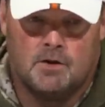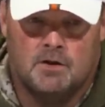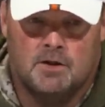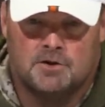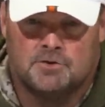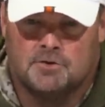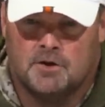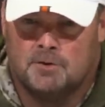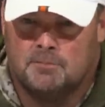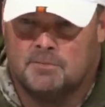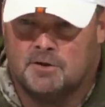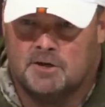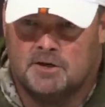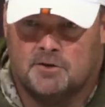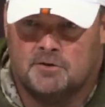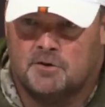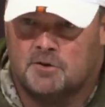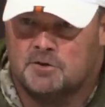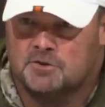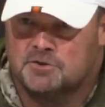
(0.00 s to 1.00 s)
They try to play
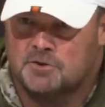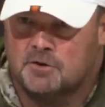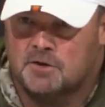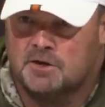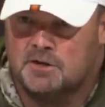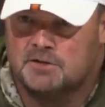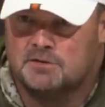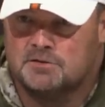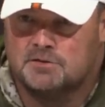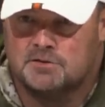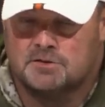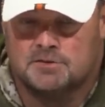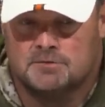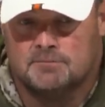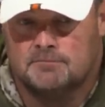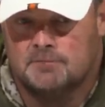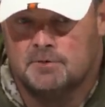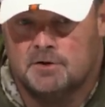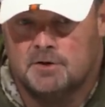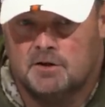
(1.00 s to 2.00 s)
to their strengths, and
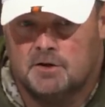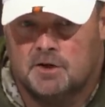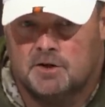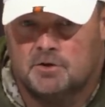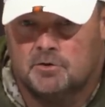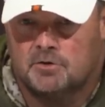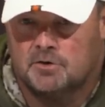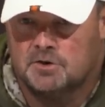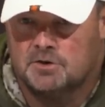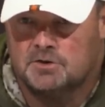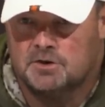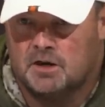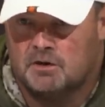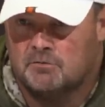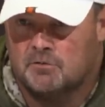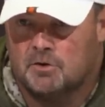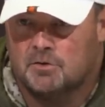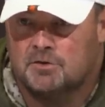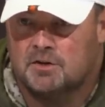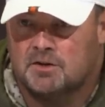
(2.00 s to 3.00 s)
they do a good job
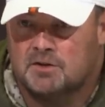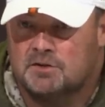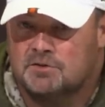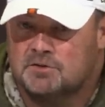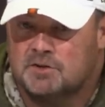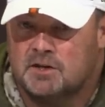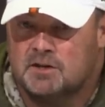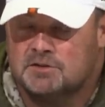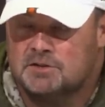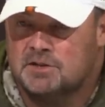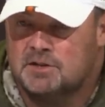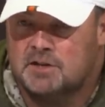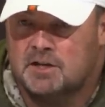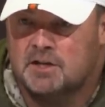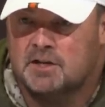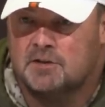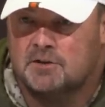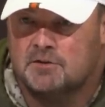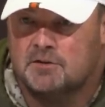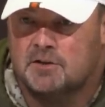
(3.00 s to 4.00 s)
of rotating those guys in and
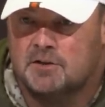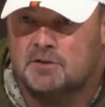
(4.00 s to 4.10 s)
out.